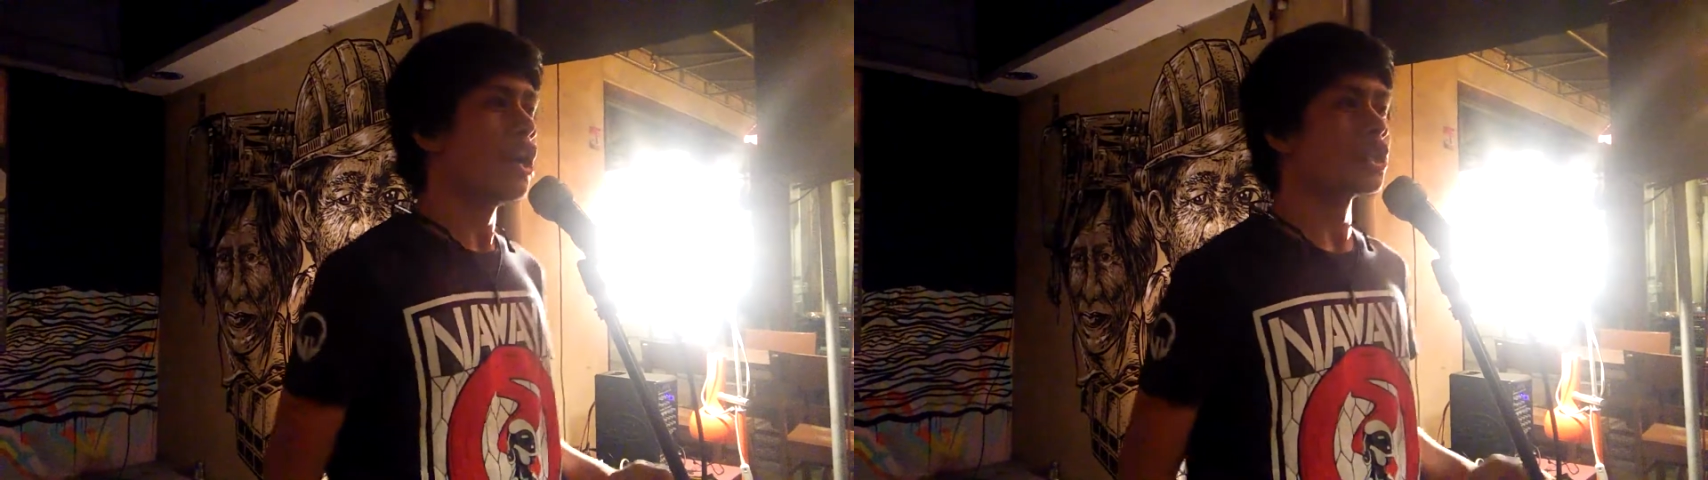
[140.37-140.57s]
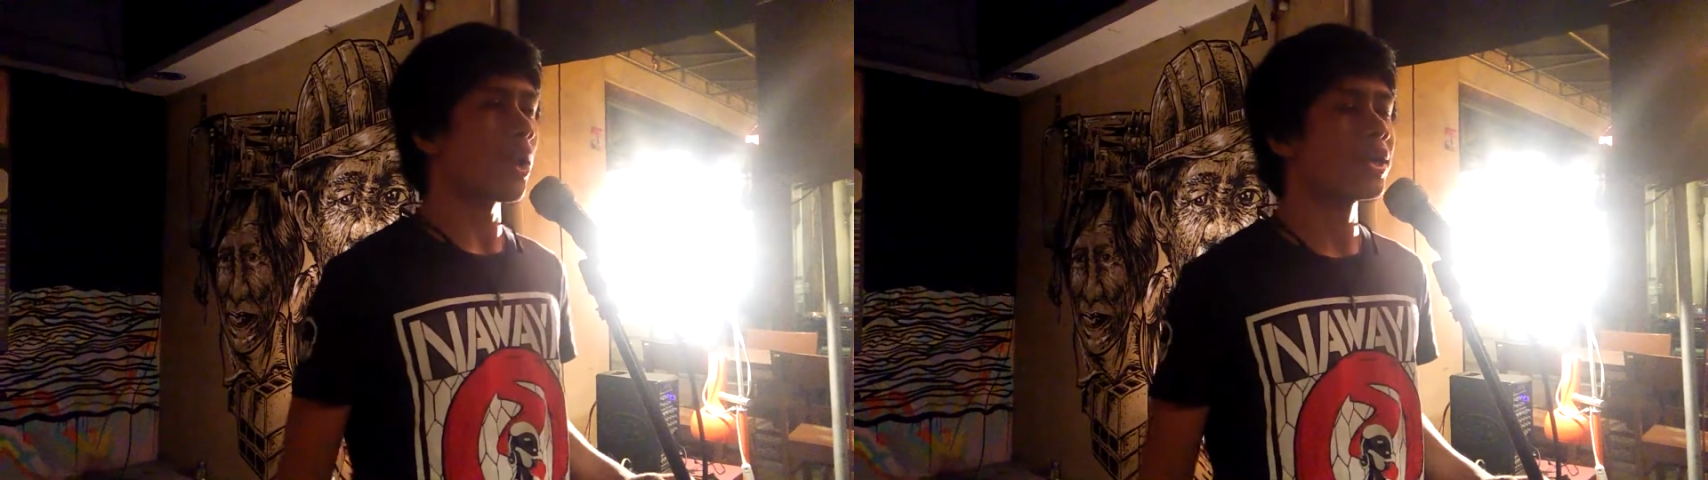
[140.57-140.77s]

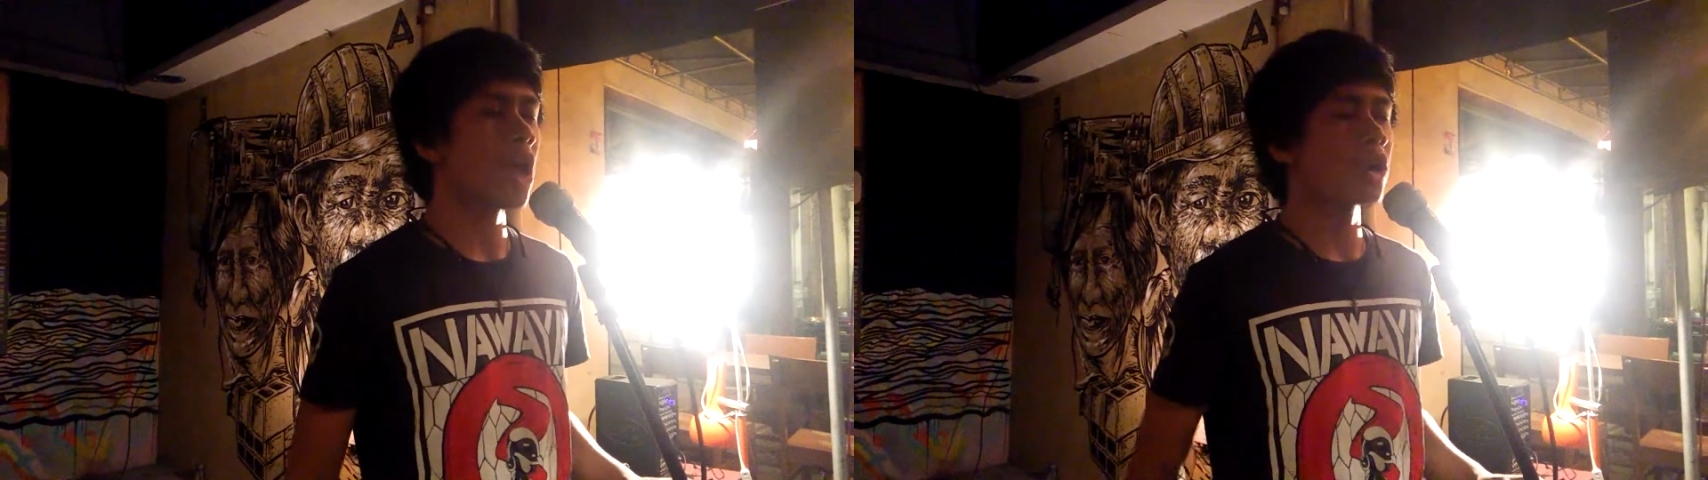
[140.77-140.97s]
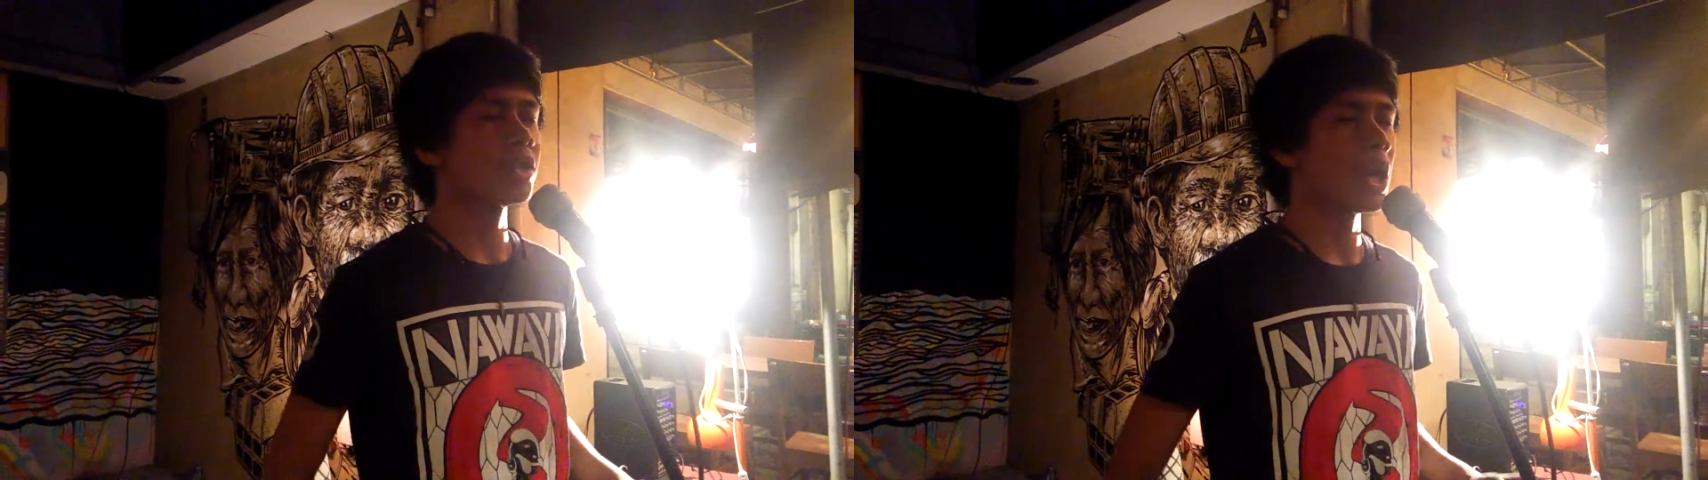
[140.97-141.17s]
So I
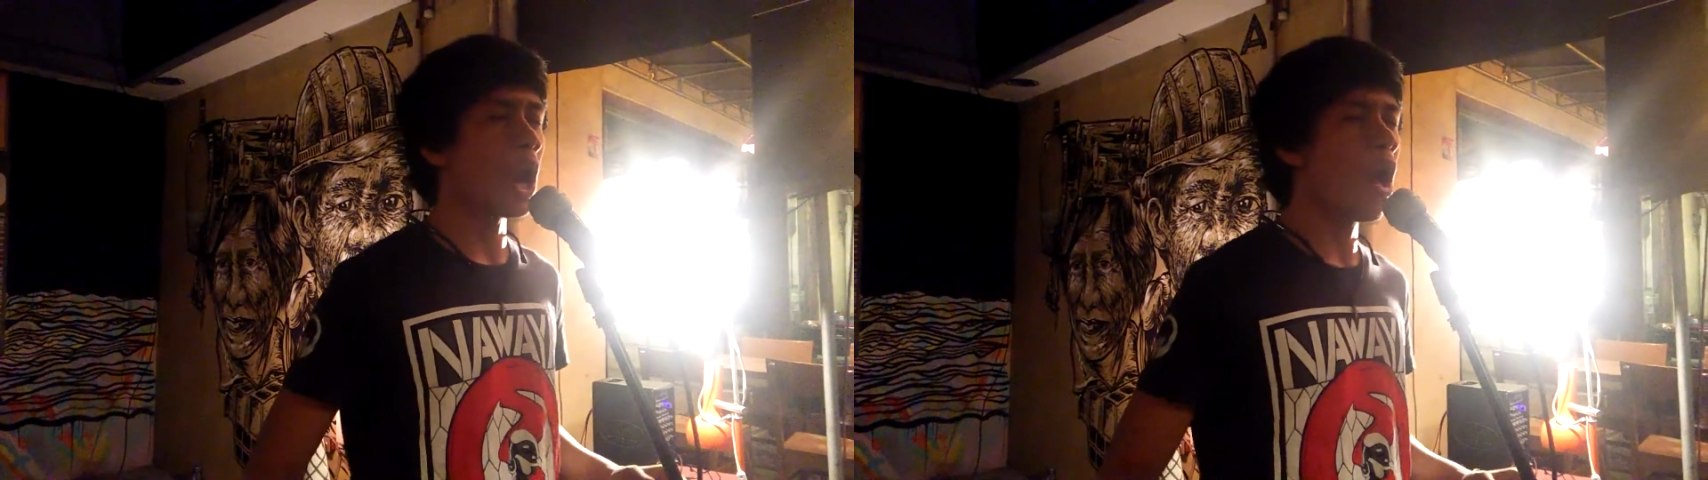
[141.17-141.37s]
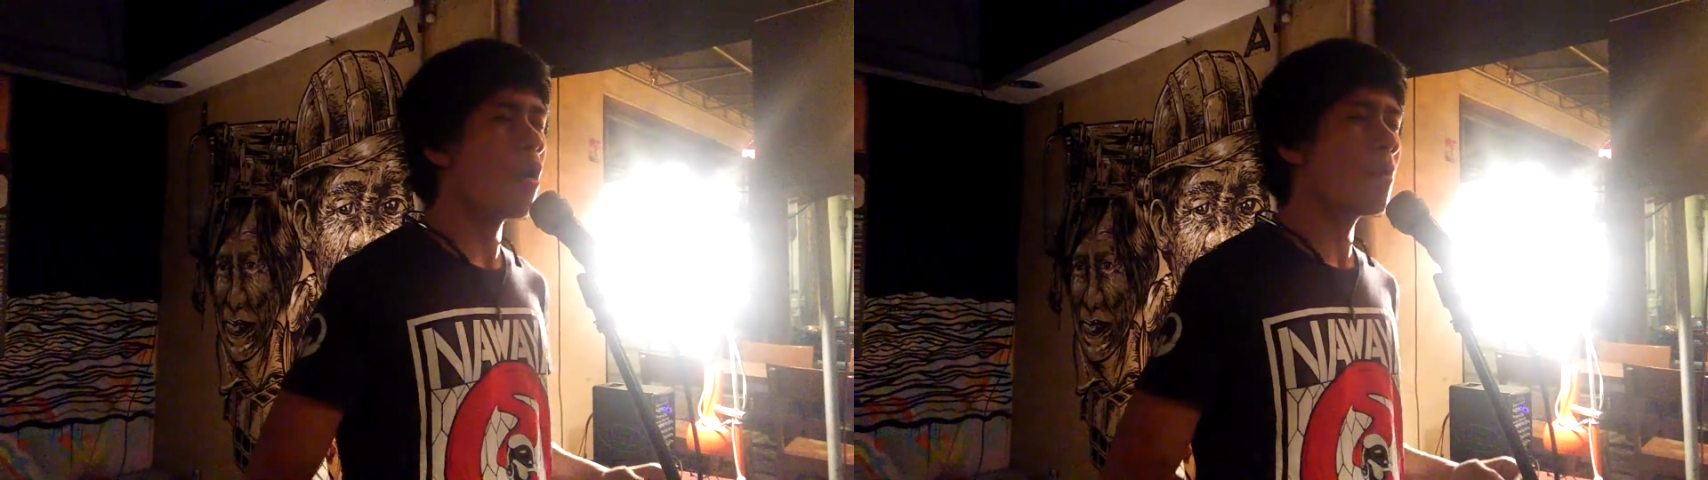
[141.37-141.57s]
knocked down
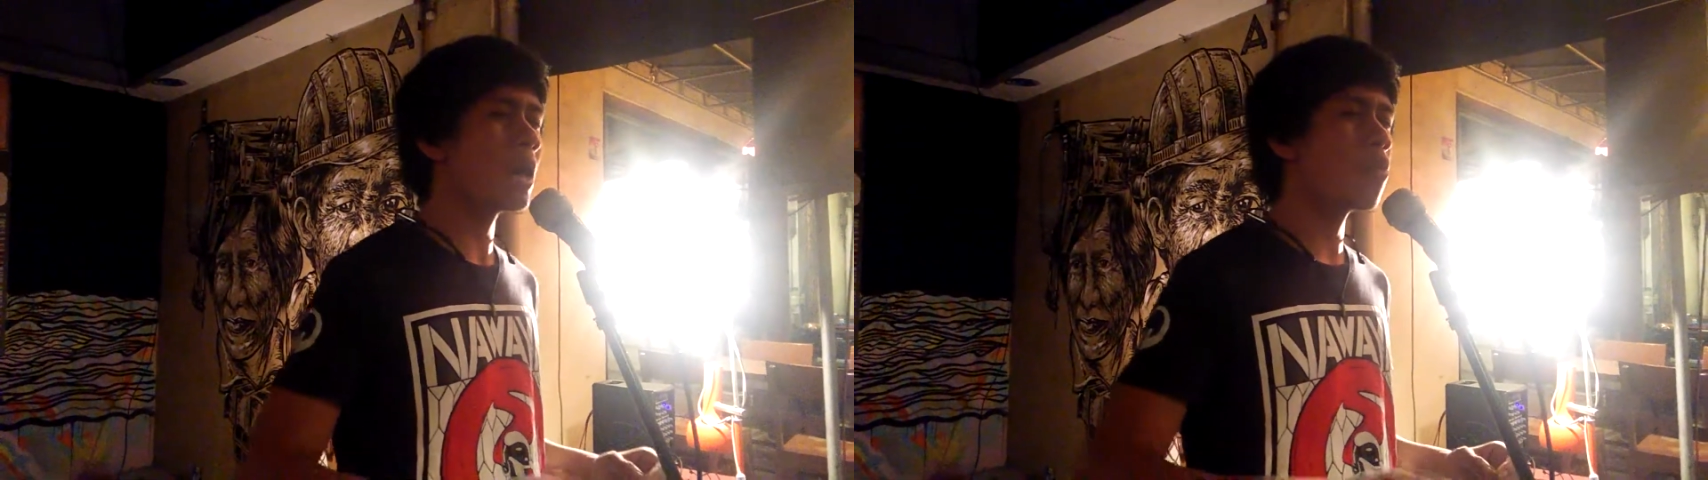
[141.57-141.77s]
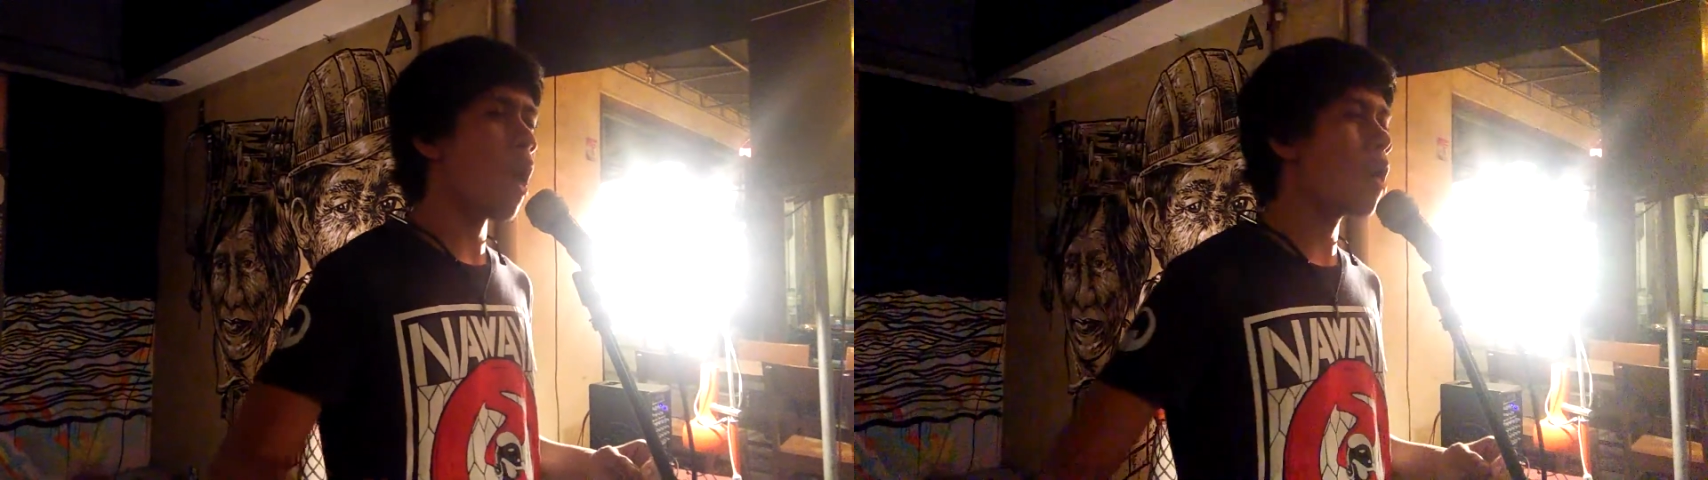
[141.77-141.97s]
all my
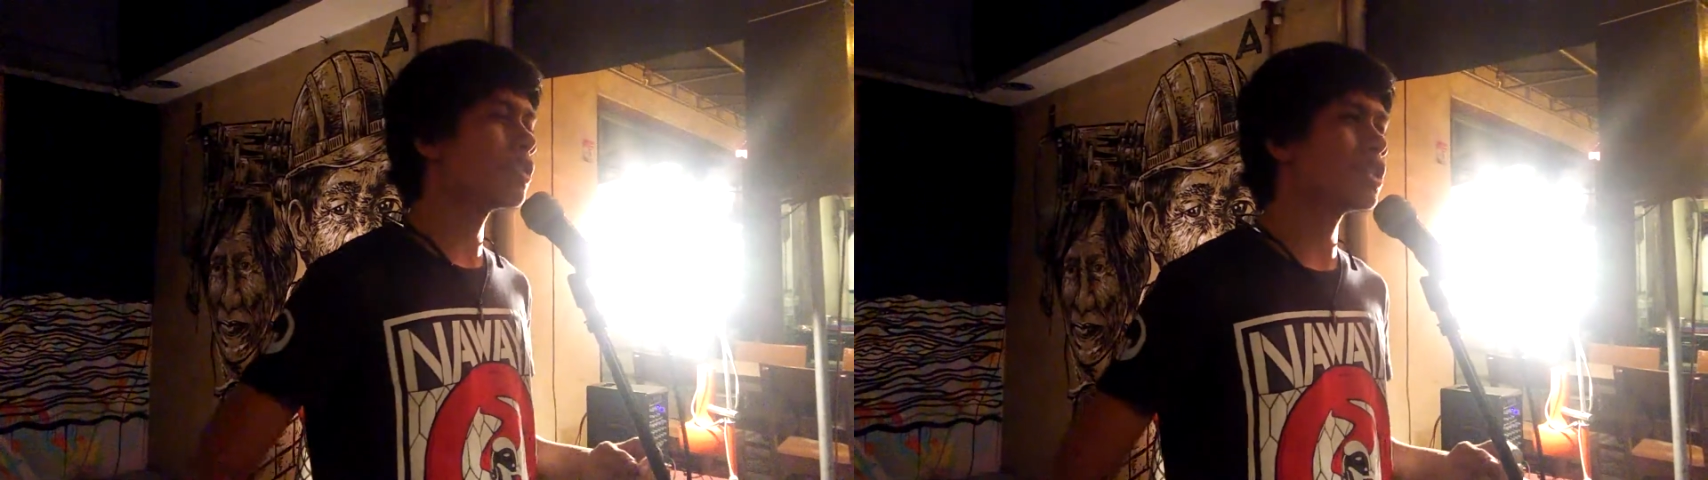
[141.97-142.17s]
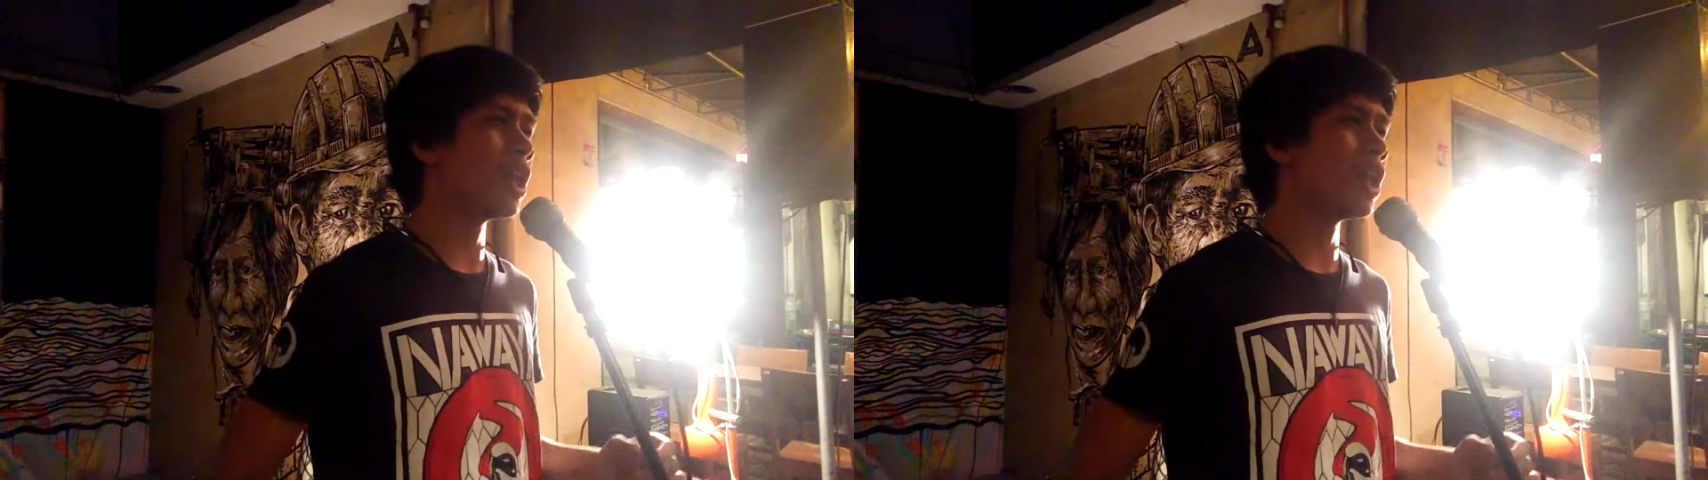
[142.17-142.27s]
walls,